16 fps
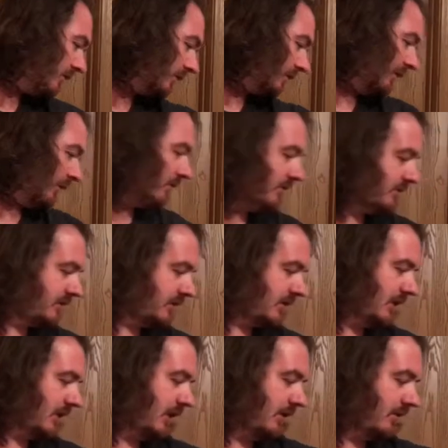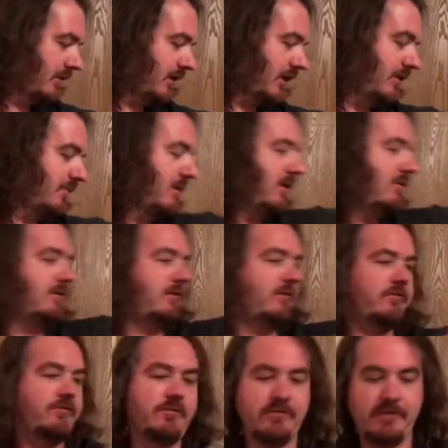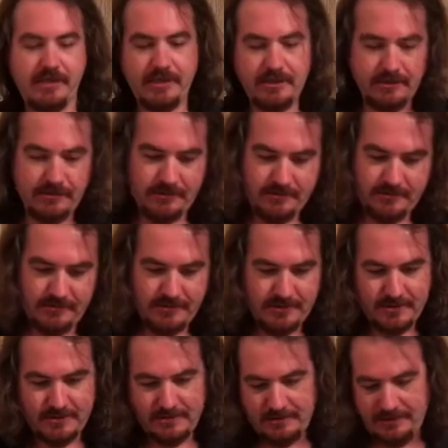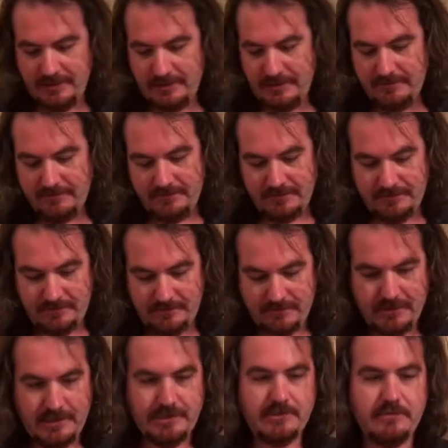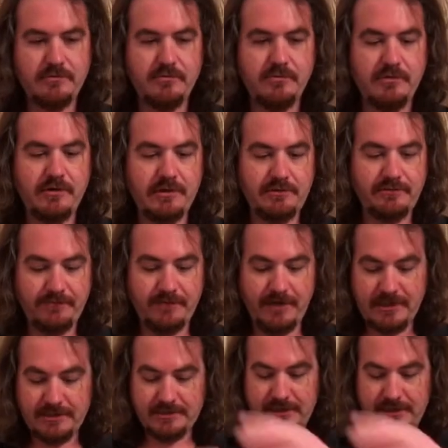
Let's see here. Keep going through here. Yep, got some more of this Fox